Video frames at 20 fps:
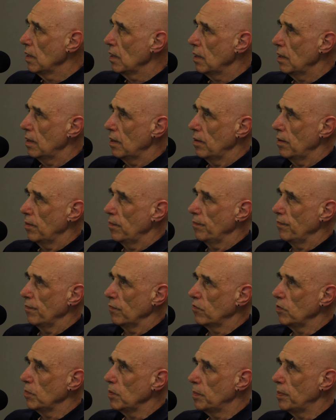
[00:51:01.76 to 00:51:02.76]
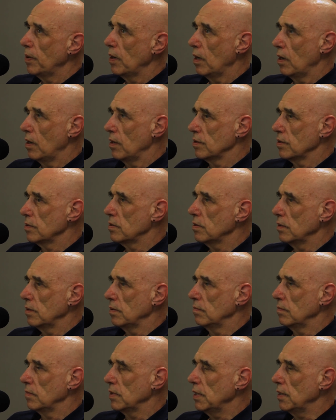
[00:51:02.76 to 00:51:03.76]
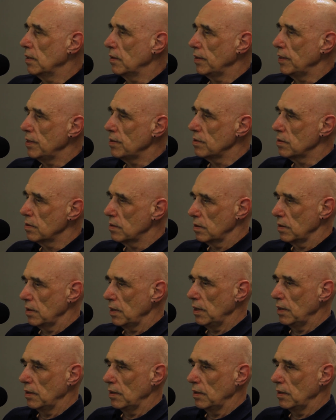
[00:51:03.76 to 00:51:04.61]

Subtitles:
from the past, and he's